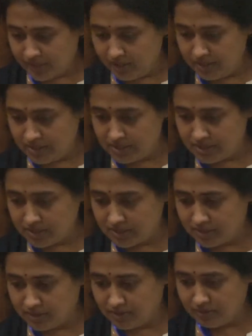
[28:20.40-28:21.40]

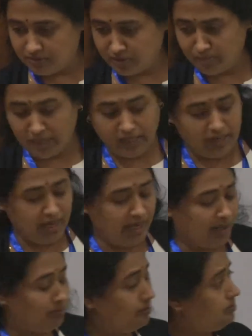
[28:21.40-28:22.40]
is from my
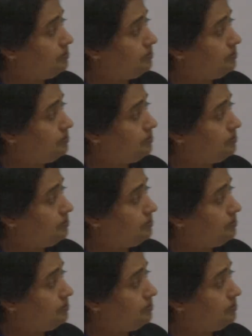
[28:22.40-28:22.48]
lab